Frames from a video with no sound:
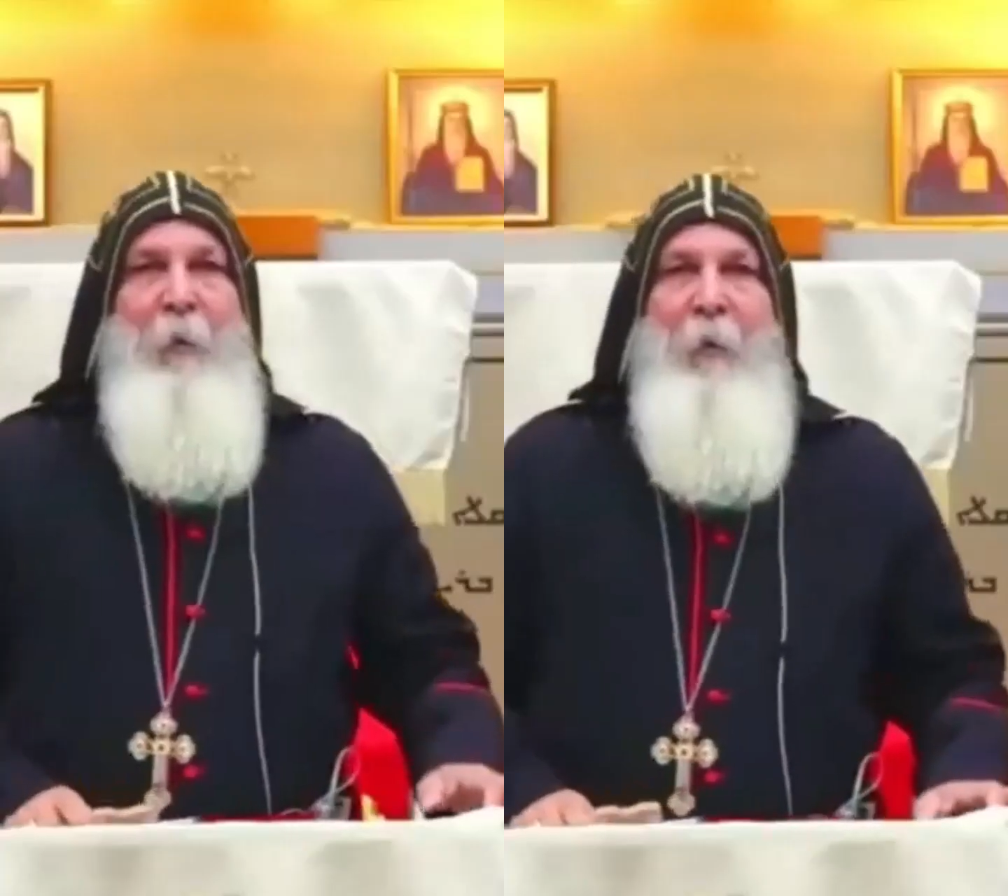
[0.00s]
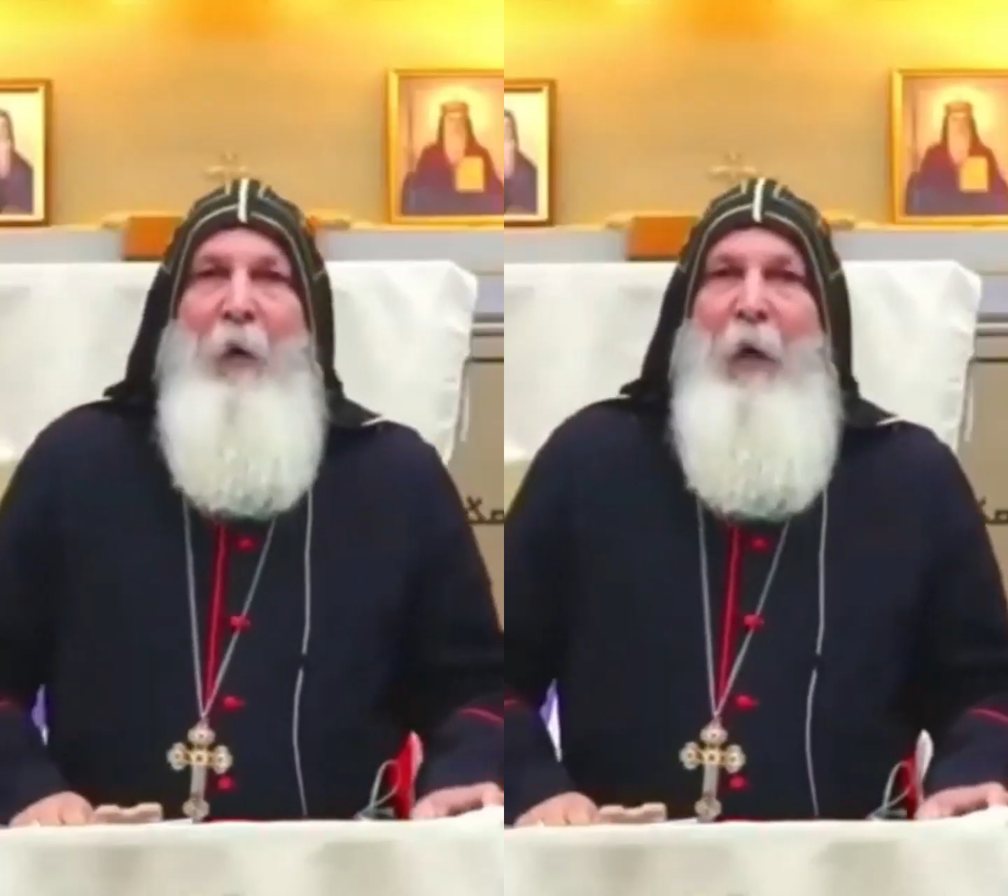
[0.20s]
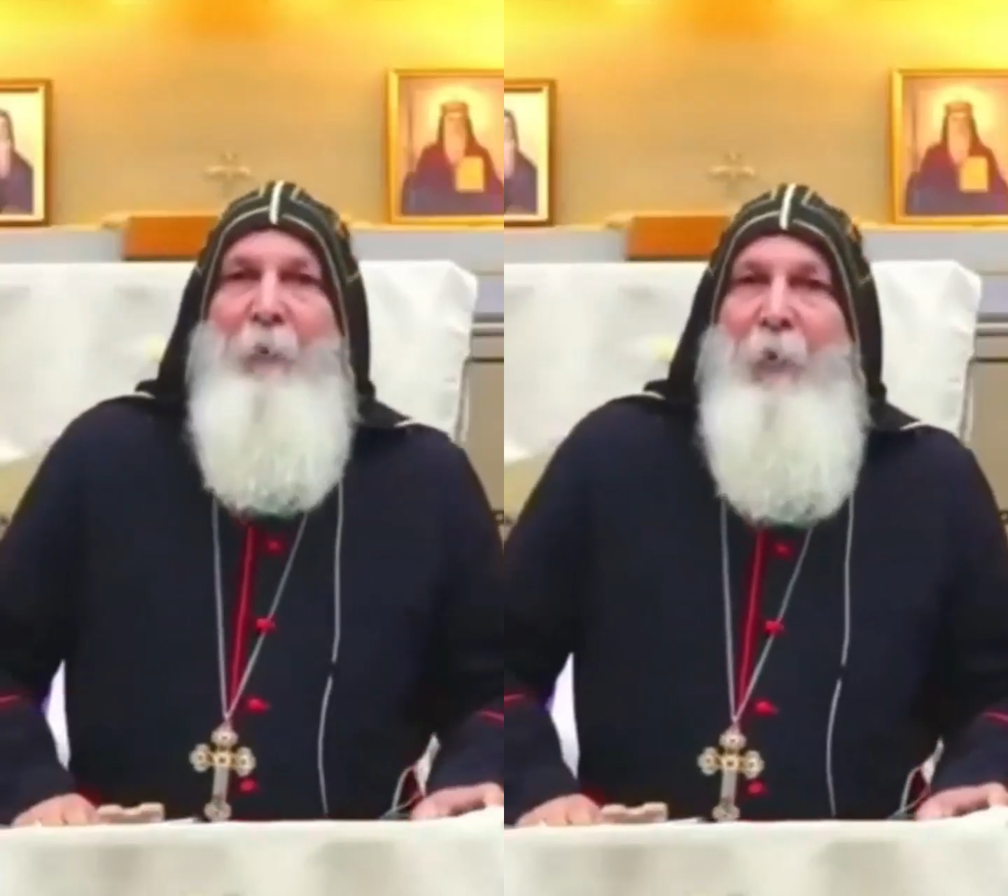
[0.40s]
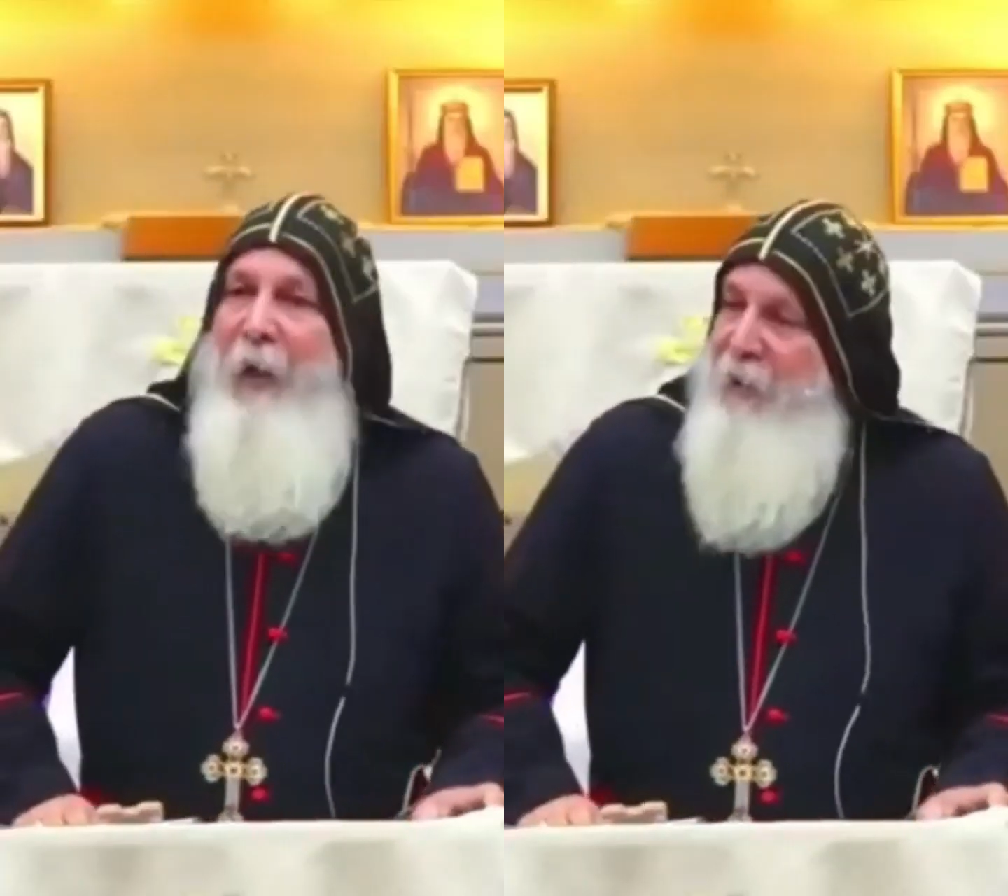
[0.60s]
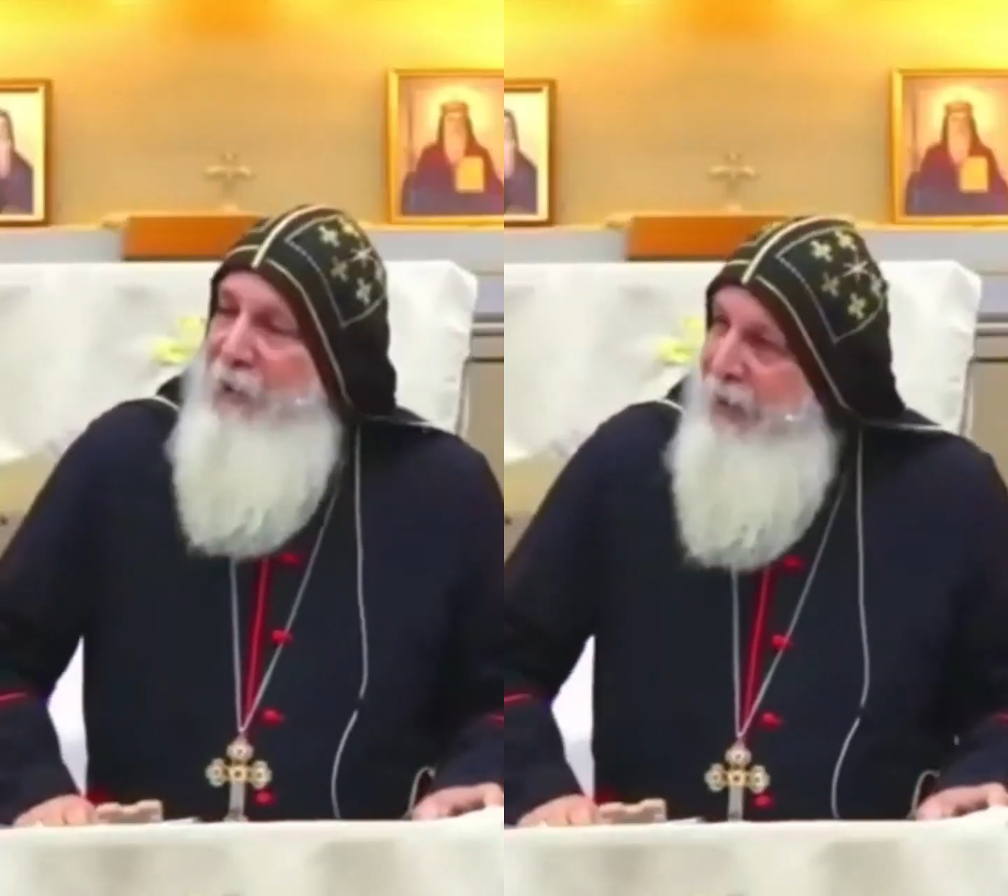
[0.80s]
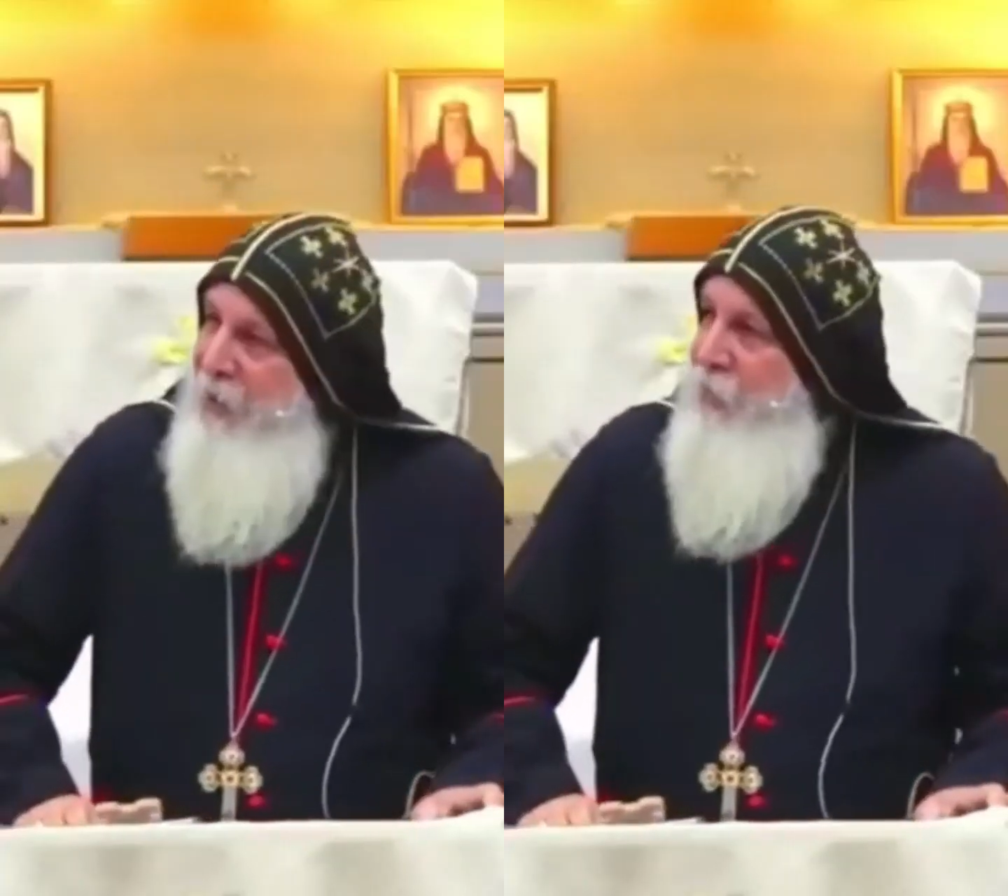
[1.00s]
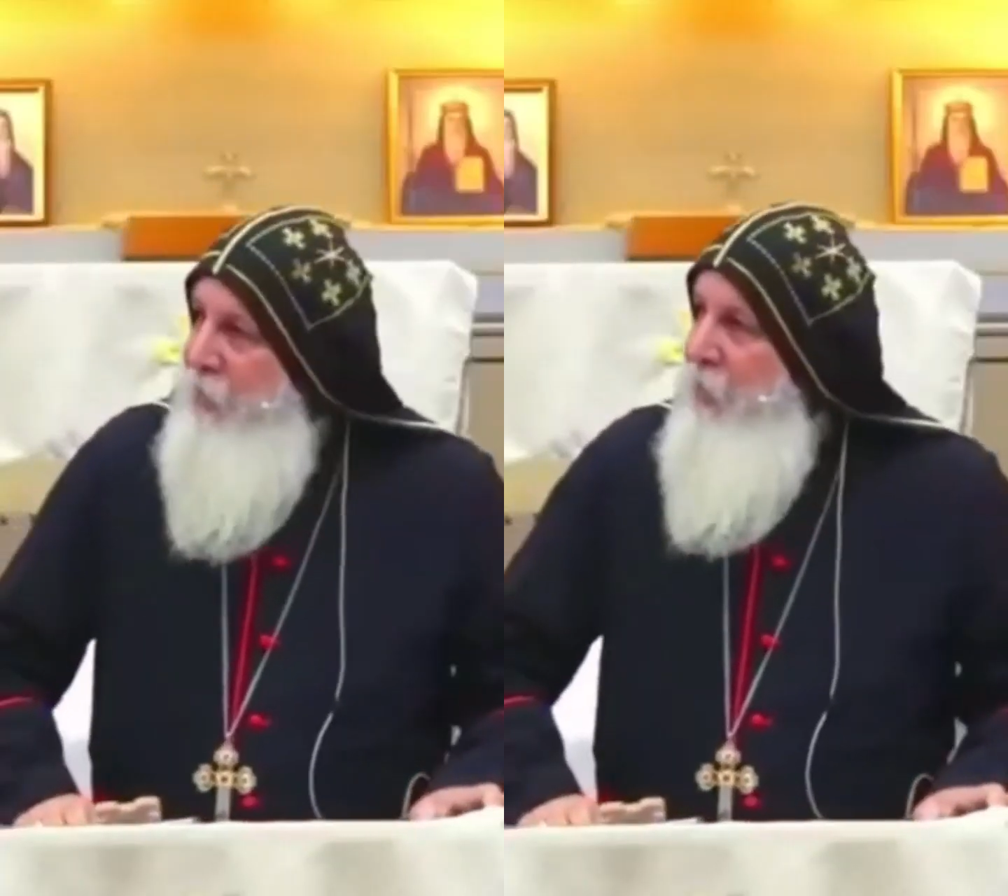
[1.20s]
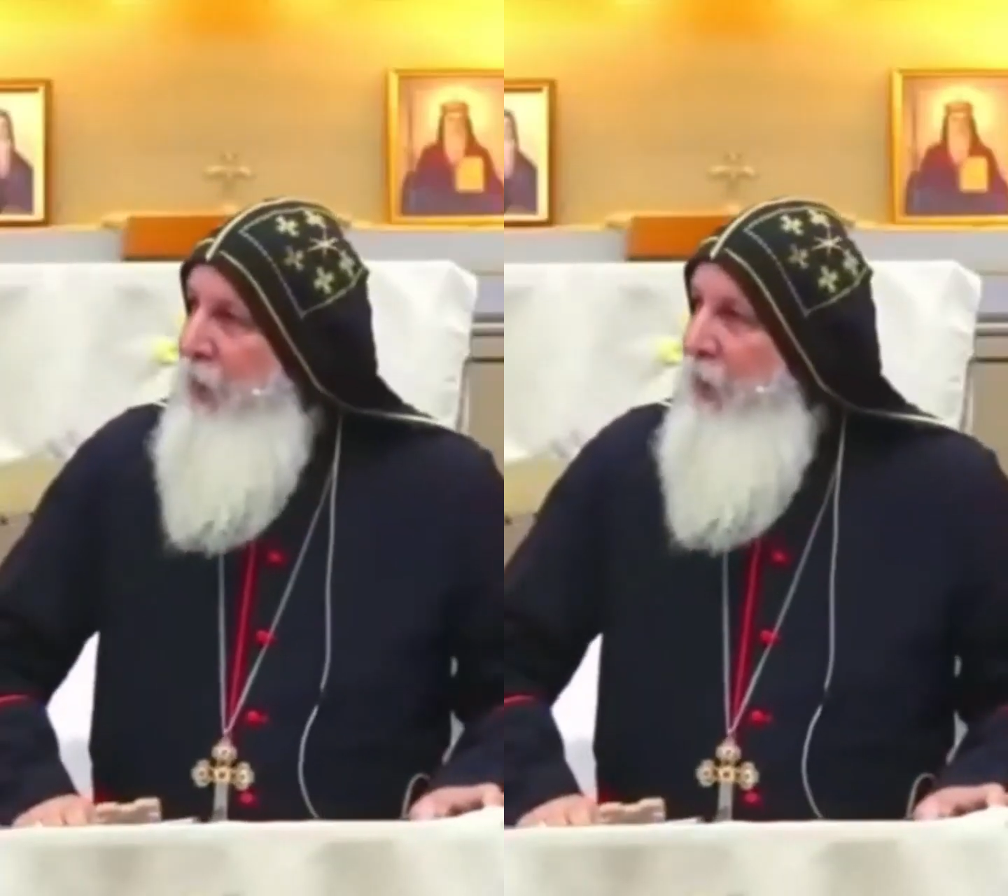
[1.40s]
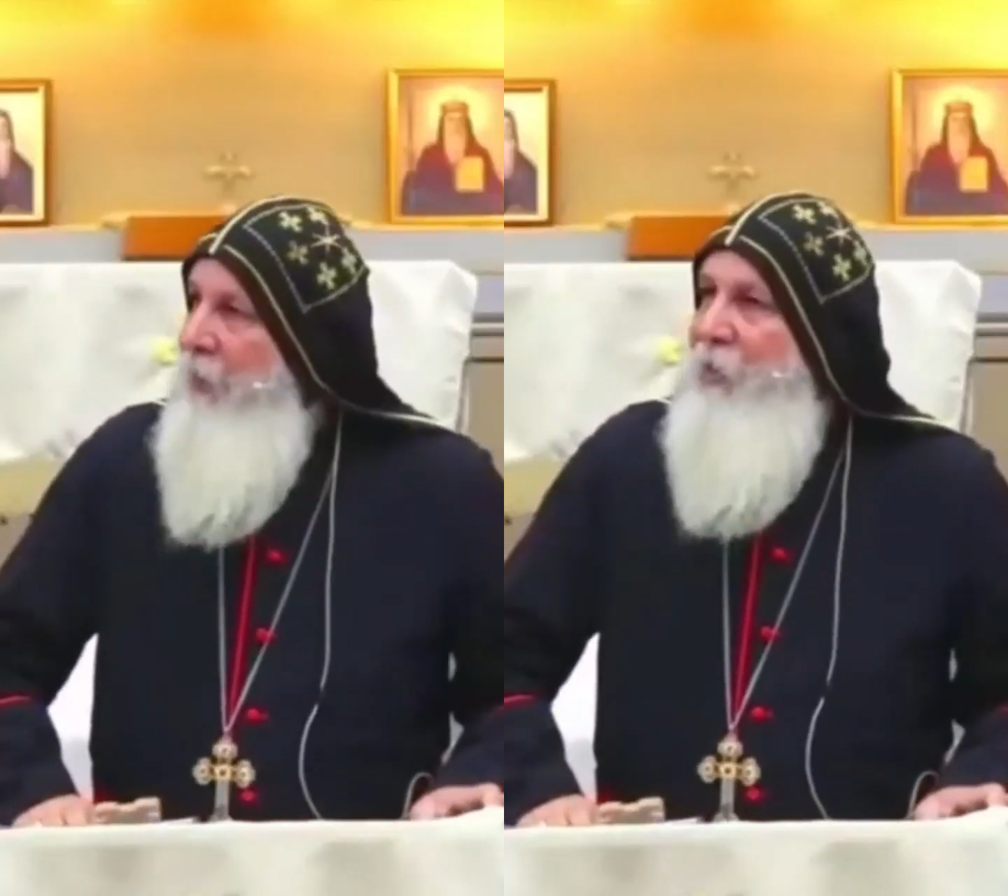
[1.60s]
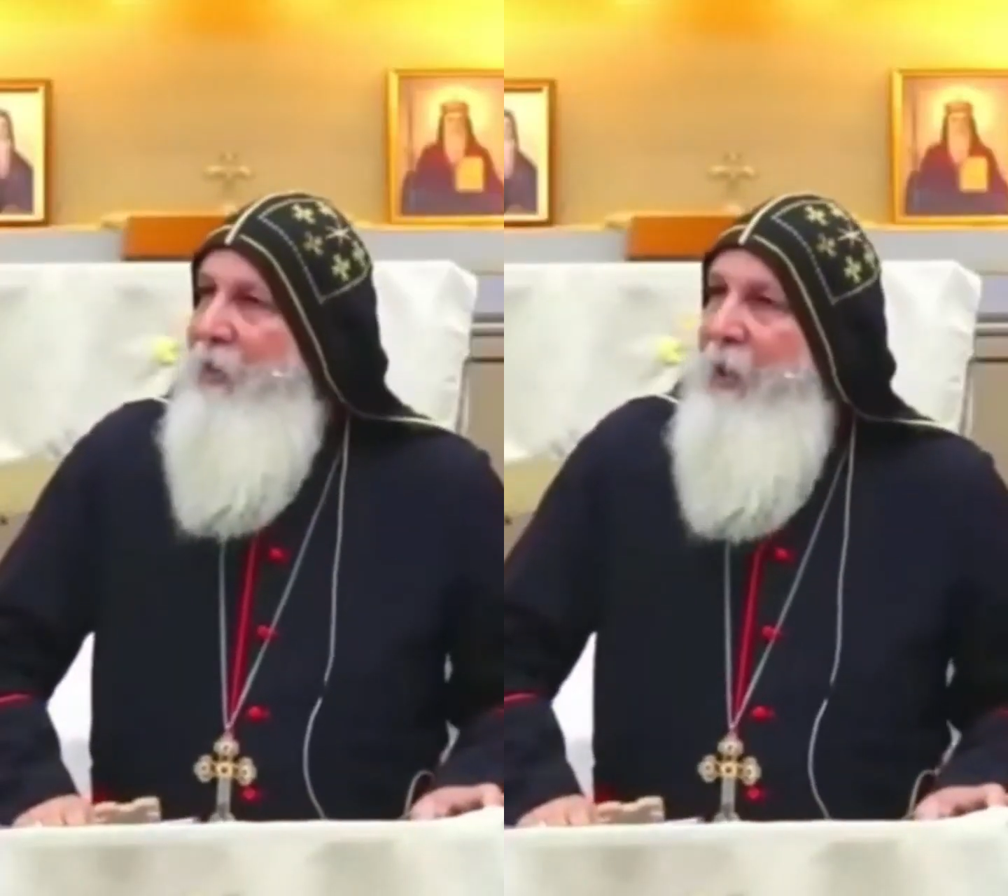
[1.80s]
I pray the next United
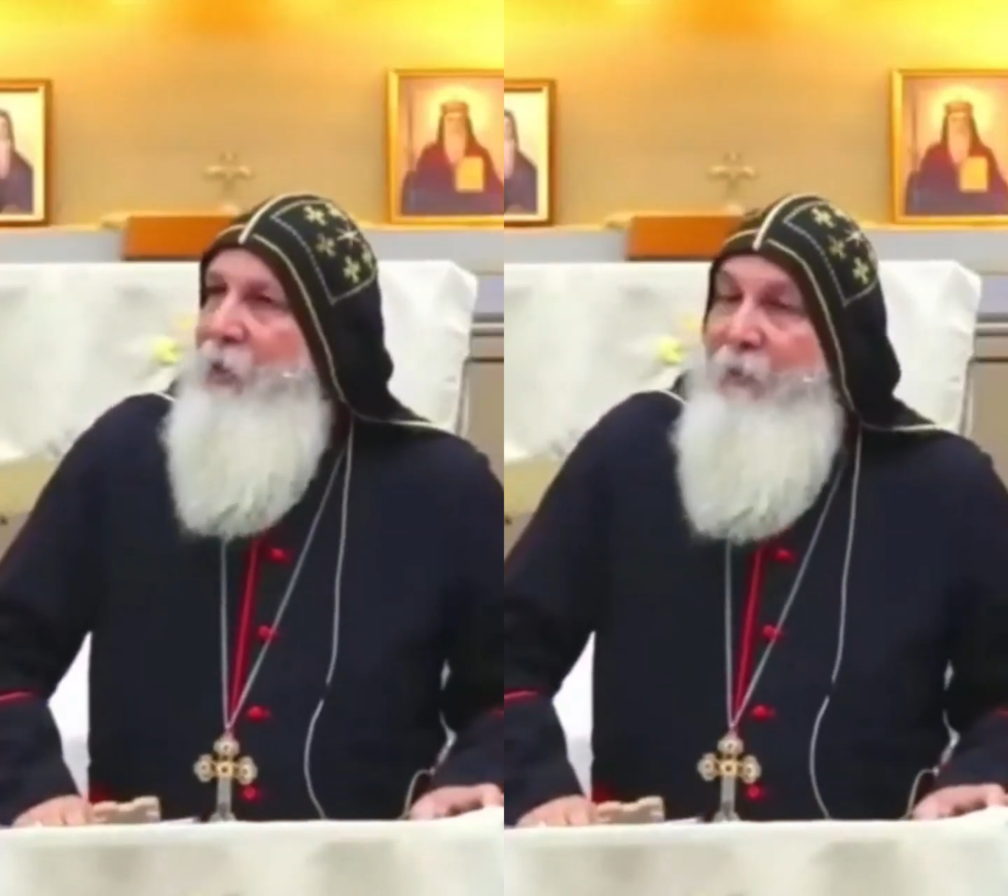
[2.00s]
States of